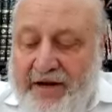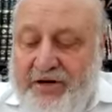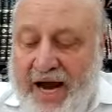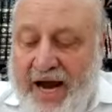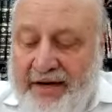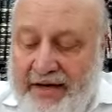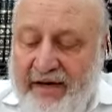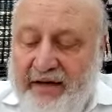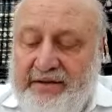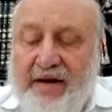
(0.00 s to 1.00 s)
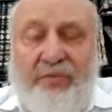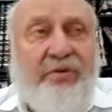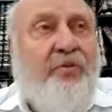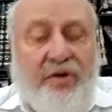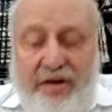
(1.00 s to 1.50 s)
Shani nichnis, that I will
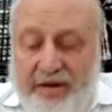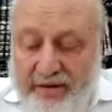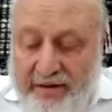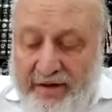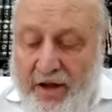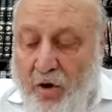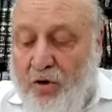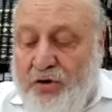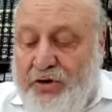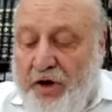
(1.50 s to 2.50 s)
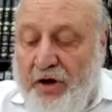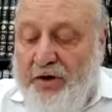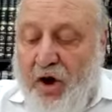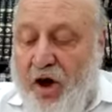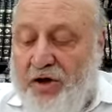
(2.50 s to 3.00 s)
walk in. Or
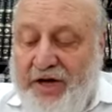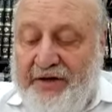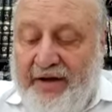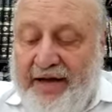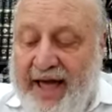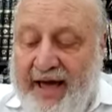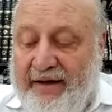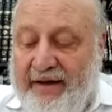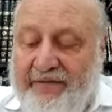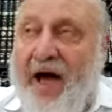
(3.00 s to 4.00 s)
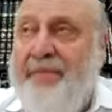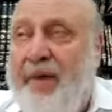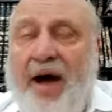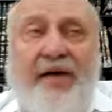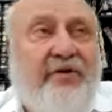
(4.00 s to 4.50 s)
sadechash lekech. If I
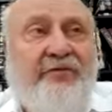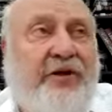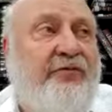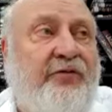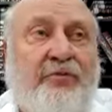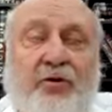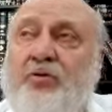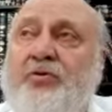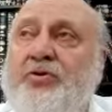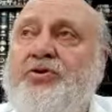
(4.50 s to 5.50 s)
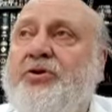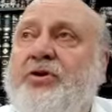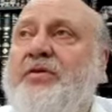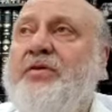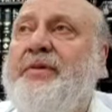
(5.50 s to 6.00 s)
buy the field from you, you should
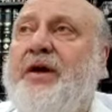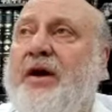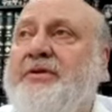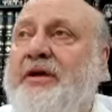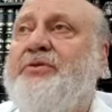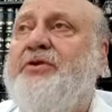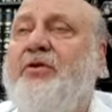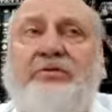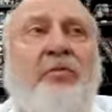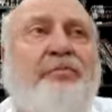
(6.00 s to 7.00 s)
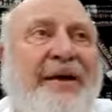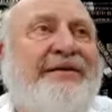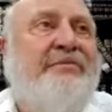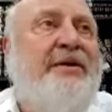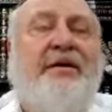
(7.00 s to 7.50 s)
know that'll be us. Awesome. Don't don't
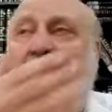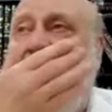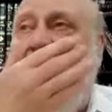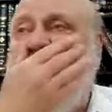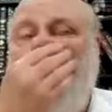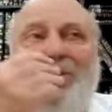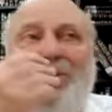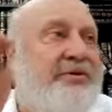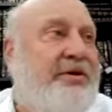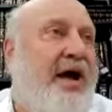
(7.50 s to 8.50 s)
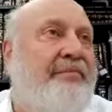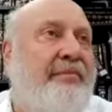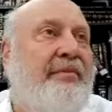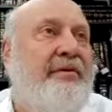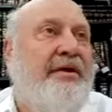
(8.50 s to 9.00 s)
pester me to buy it from you because I'm
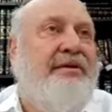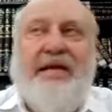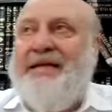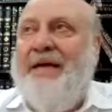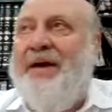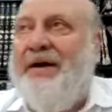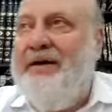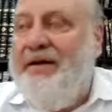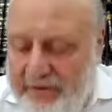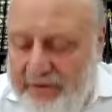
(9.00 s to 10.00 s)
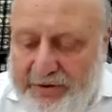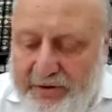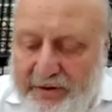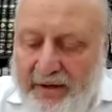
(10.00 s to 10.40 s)
it's, it's, I'm not going to use it.